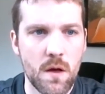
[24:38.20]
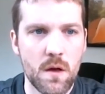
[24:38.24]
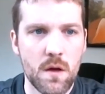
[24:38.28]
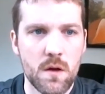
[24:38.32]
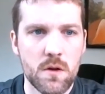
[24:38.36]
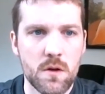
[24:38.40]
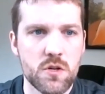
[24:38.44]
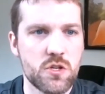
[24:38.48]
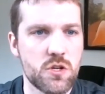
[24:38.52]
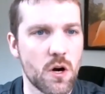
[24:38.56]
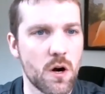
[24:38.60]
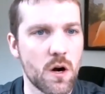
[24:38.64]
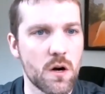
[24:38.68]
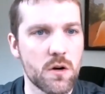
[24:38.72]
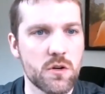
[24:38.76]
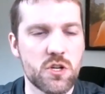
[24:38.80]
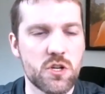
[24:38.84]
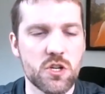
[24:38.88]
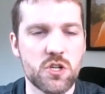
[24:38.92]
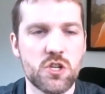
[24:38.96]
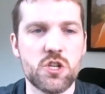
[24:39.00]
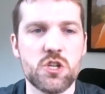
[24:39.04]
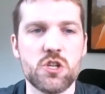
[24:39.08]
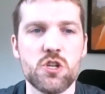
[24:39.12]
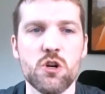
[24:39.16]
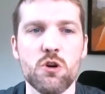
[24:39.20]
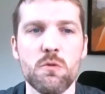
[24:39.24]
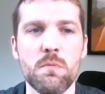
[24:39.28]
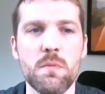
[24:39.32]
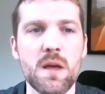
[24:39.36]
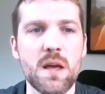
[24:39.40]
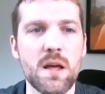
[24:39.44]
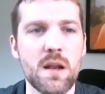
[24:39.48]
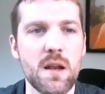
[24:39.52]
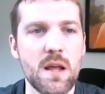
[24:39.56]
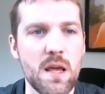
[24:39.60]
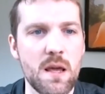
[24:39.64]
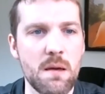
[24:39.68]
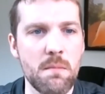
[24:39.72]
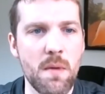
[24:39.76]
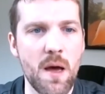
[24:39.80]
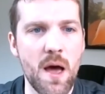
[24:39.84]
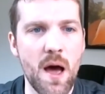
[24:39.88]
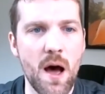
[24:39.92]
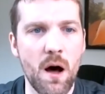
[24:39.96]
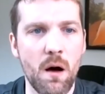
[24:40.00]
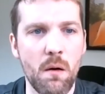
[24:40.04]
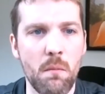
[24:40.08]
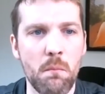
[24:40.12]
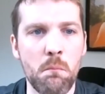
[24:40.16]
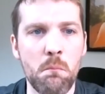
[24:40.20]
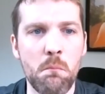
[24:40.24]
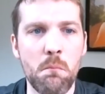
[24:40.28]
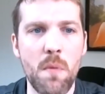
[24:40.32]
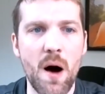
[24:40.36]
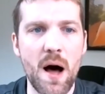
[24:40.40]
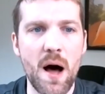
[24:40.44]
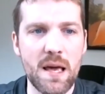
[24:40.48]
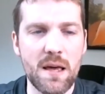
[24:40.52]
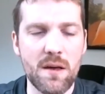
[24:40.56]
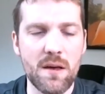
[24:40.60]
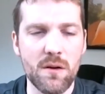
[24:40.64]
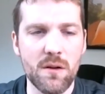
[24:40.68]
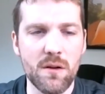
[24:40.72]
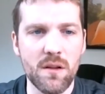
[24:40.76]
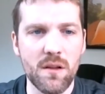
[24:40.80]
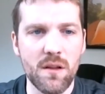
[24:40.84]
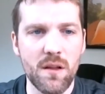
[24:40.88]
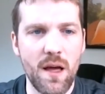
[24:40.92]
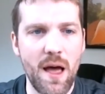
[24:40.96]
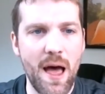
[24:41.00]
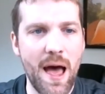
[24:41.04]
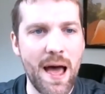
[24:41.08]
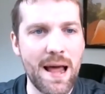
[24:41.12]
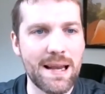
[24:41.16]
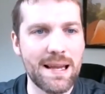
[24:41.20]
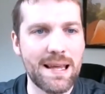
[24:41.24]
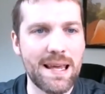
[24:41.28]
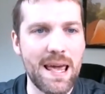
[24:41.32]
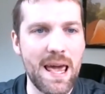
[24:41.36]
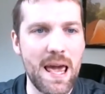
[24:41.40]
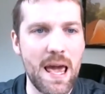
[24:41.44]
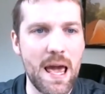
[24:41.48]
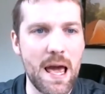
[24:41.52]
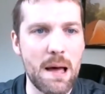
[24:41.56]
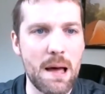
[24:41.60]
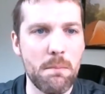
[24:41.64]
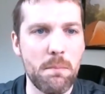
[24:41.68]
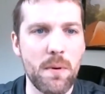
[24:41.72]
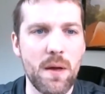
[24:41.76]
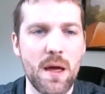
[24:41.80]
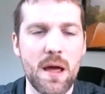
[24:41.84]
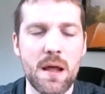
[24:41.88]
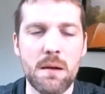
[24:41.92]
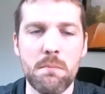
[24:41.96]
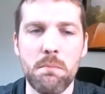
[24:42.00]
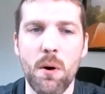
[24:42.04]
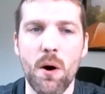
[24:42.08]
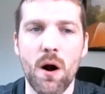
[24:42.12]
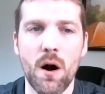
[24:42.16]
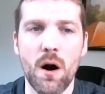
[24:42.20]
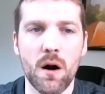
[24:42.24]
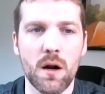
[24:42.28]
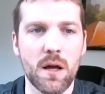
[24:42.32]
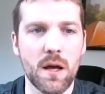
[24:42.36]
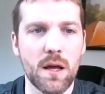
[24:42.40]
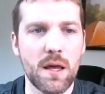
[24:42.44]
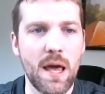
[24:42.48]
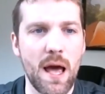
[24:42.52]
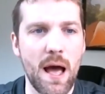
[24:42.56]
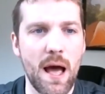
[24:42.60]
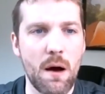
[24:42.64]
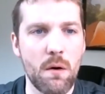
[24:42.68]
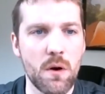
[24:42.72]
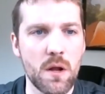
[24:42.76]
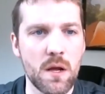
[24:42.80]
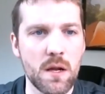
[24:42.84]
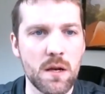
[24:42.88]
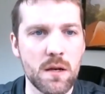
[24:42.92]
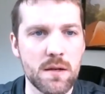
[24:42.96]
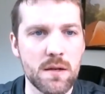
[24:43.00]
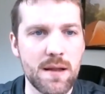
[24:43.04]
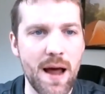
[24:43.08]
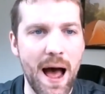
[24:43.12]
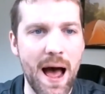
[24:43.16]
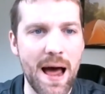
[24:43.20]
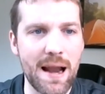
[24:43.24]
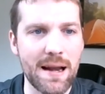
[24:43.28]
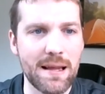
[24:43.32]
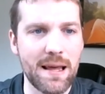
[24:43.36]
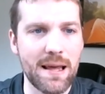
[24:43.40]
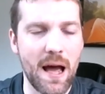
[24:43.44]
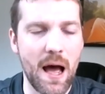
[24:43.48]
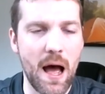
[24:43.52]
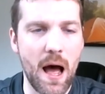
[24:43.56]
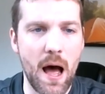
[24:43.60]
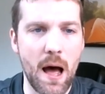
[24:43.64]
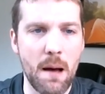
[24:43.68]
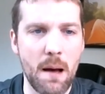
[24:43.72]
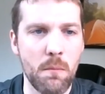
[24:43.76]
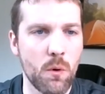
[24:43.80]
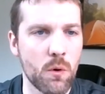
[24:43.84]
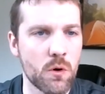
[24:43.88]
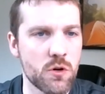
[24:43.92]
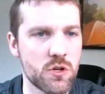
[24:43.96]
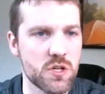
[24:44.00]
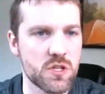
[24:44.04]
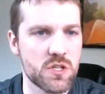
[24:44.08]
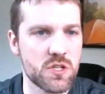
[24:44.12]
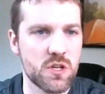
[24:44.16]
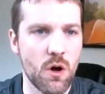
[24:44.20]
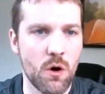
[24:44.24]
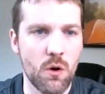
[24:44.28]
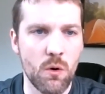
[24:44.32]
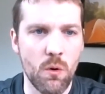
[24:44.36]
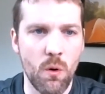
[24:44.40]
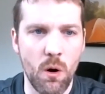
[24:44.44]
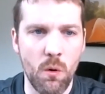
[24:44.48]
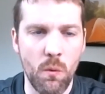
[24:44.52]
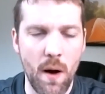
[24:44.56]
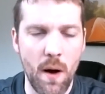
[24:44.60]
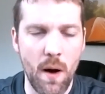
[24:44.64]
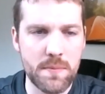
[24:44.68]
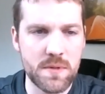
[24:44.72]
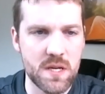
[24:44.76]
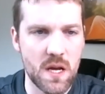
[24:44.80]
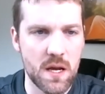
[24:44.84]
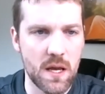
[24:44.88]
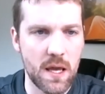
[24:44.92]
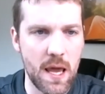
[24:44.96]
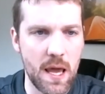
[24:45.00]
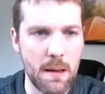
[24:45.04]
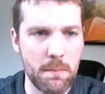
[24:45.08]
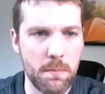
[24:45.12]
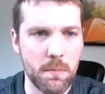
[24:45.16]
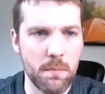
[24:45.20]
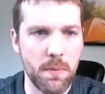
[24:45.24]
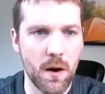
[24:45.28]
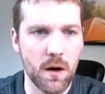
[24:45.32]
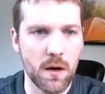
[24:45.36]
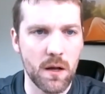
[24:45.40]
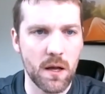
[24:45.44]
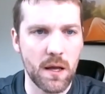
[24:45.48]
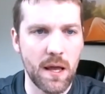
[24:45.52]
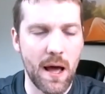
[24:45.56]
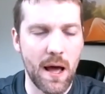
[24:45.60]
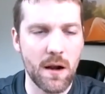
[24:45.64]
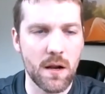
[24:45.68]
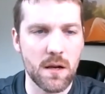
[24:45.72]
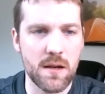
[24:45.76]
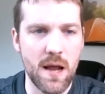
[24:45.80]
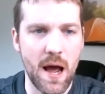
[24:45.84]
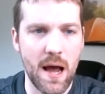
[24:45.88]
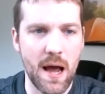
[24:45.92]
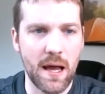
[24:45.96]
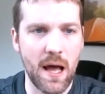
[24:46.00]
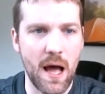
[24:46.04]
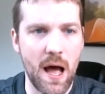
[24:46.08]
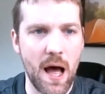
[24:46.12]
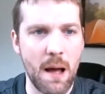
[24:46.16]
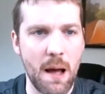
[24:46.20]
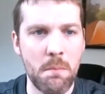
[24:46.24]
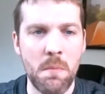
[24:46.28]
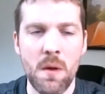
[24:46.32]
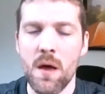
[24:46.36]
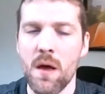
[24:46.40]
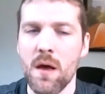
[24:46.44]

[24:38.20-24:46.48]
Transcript: Sure. Just shoot me an email, michael@campandparkaccounting.com, or just go to our website, campandparkaccounting.com.